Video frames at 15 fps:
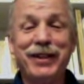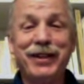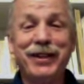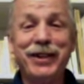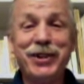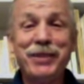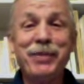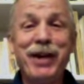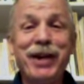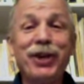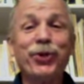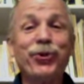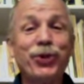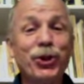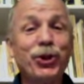Let's make
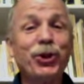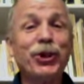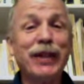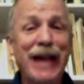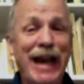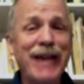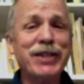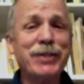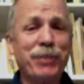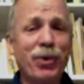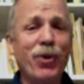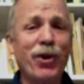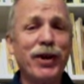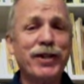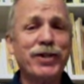a few last
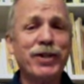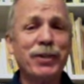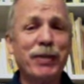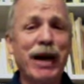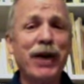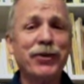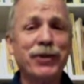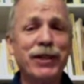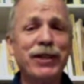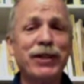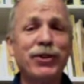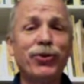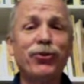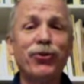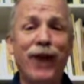points about
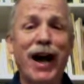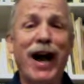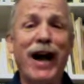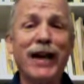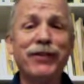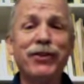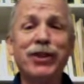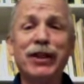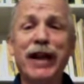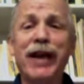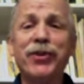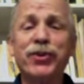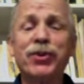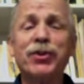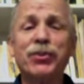these 5
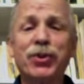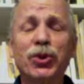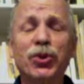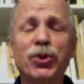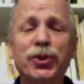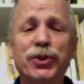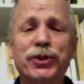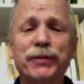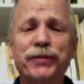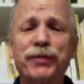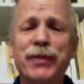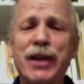classroom rules.